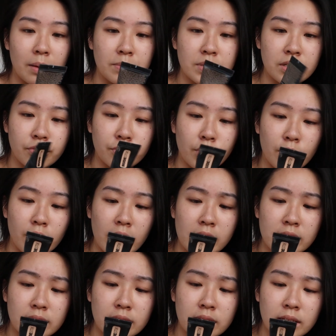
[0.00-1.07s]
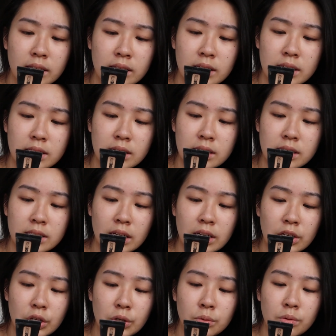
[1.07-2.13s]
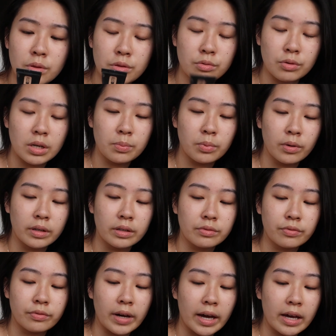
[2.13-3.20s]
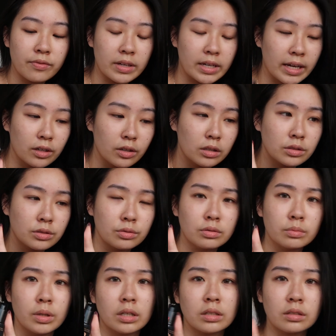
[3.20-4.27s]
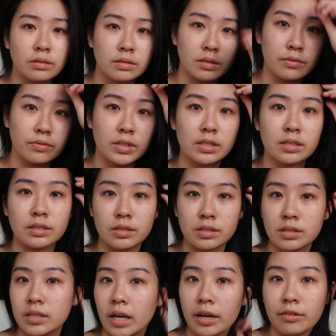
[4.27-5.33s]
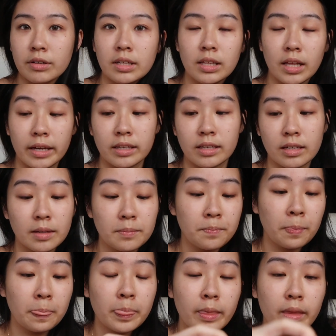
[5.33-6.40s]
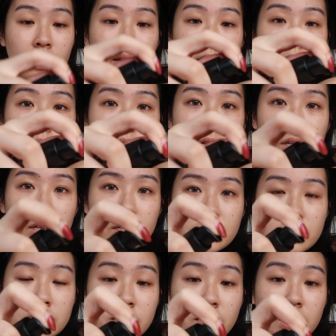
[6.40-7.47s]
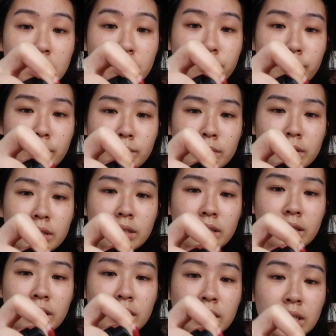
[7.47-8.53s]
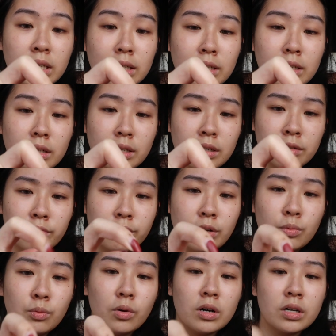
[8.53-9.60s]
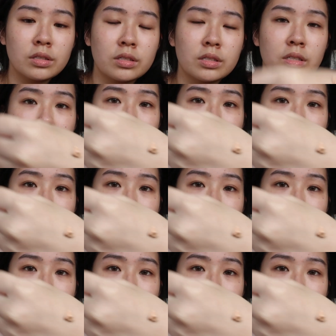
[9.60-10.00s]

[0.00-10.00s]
Sephora. This is the Nude 3.5, and I got 2 bottles of this because I really like it. You can just get it from the rewards.